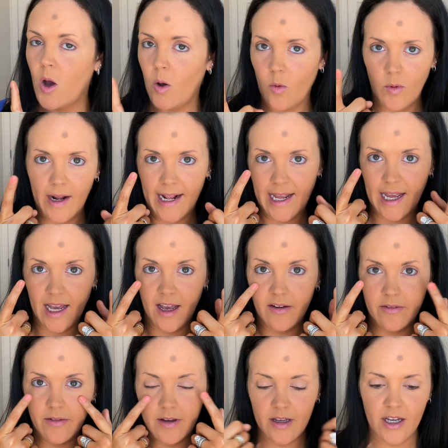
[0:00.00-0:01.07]
what I
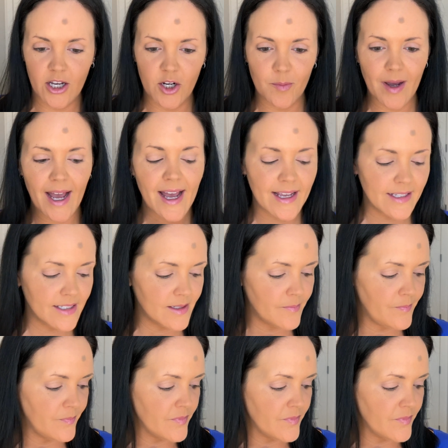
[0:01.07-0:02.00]
have under my eyes.